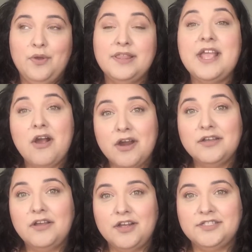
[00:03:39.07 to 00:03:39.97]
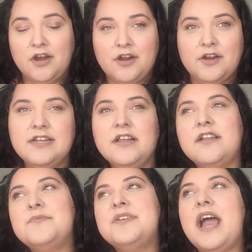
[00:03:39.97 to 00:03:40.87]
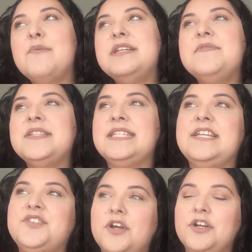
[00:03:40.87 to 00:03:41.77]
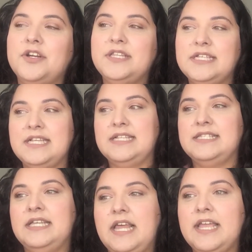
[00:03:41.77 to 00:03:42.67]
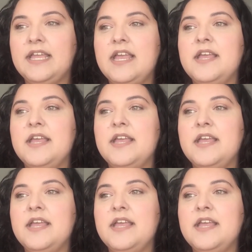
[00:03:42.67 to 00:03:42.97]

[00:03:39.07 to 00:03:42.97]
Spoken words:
they are a lot darker, and I wouldn't even say darker in the sense that like